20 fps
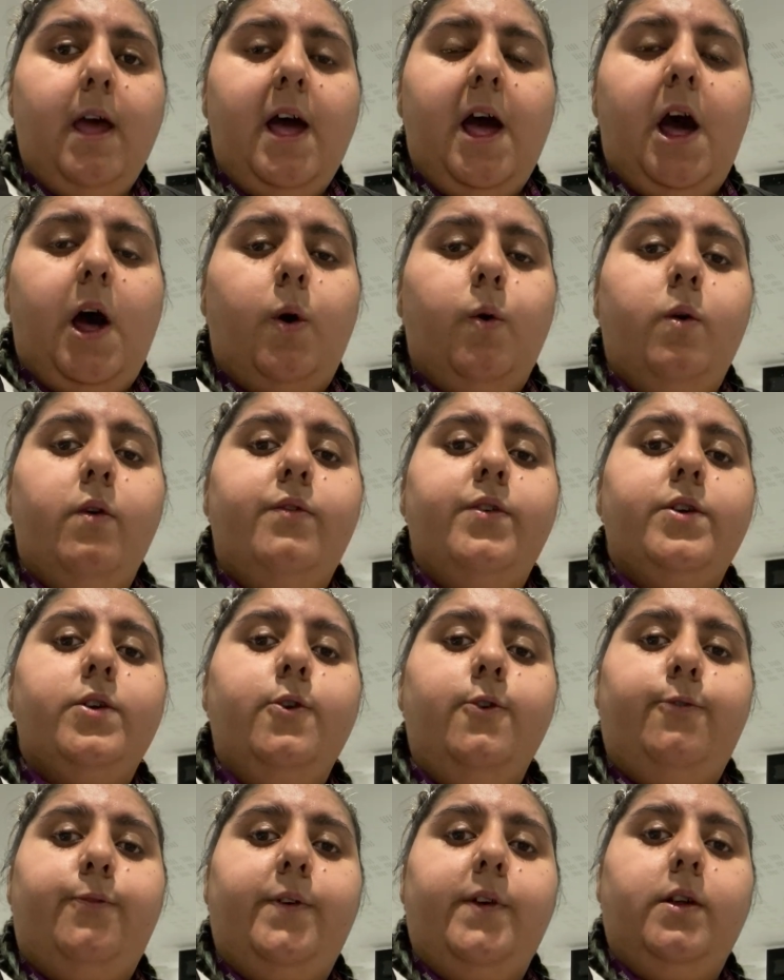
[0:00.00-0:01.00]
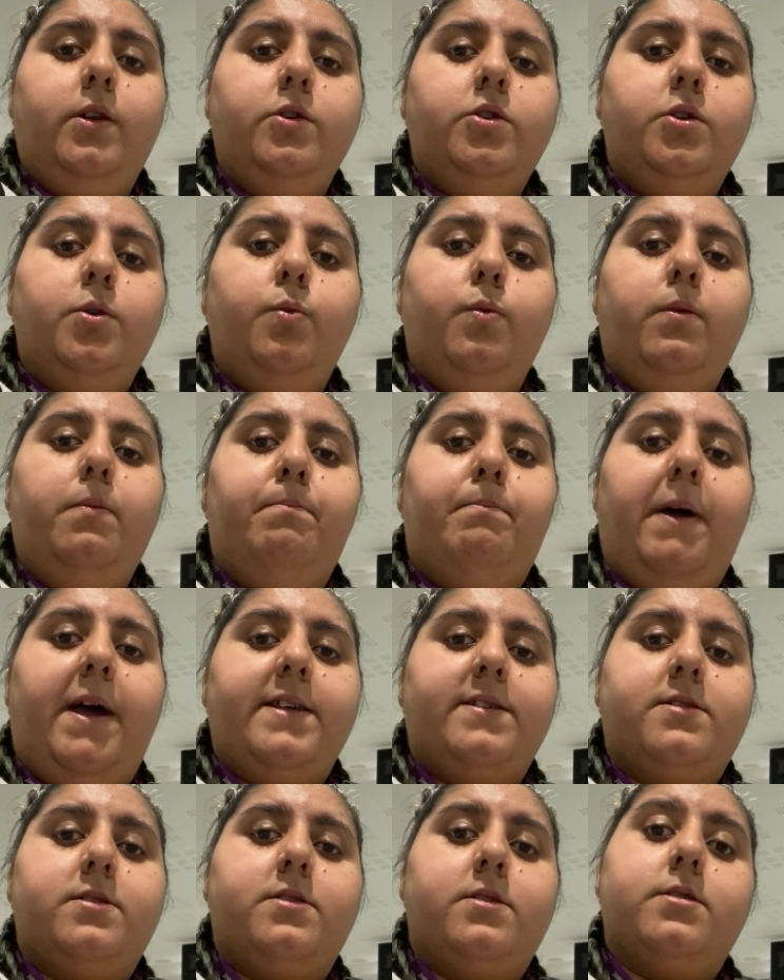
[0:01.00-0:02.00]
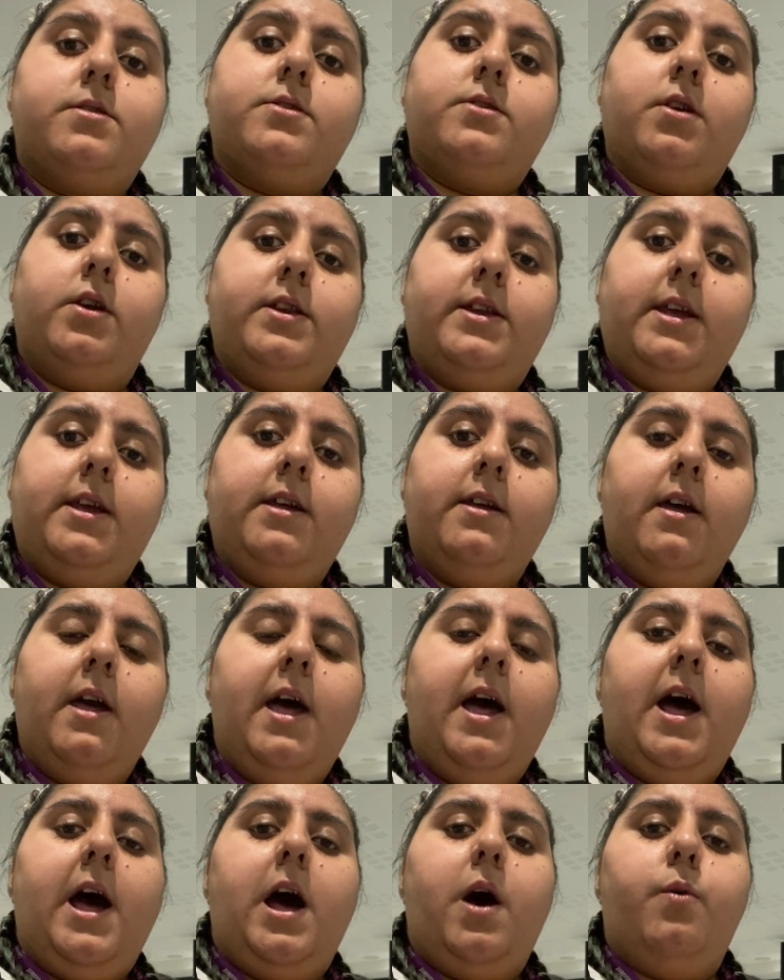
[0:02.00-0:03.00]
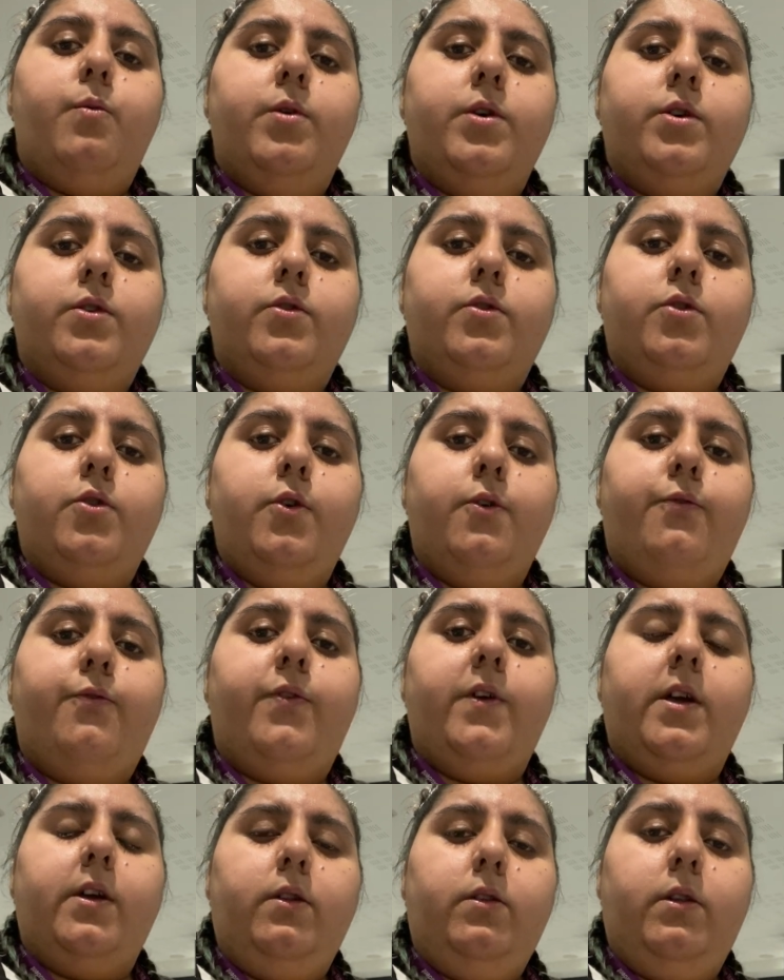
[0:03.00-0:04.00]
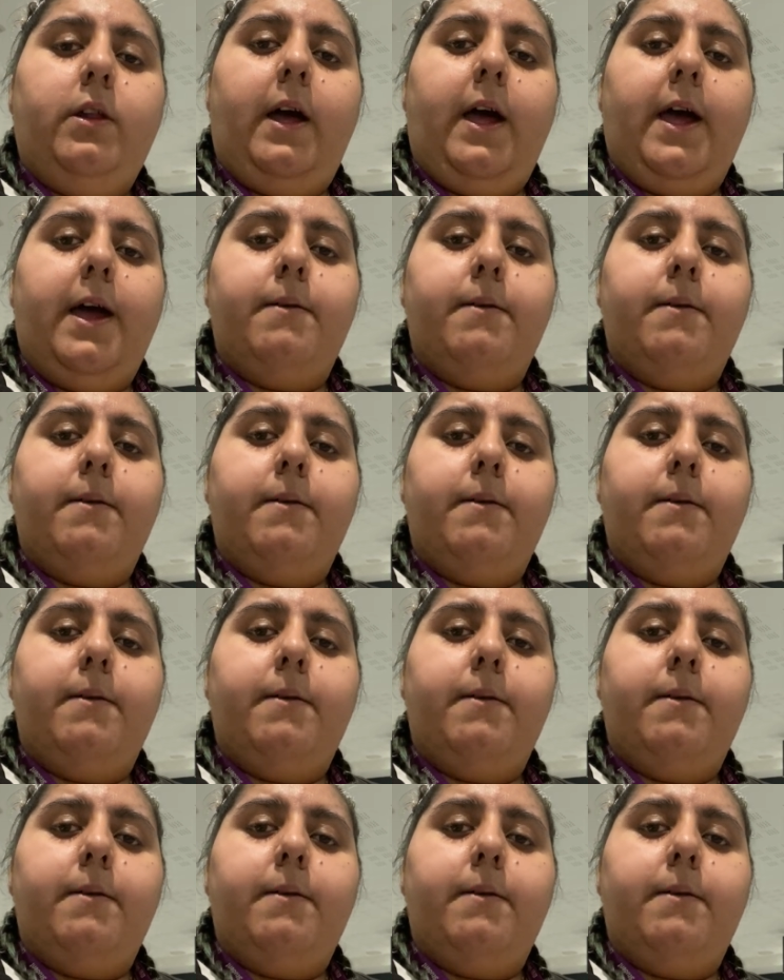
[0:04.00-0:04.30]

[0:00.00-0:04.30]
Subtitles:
however you feel you will best study, however you feel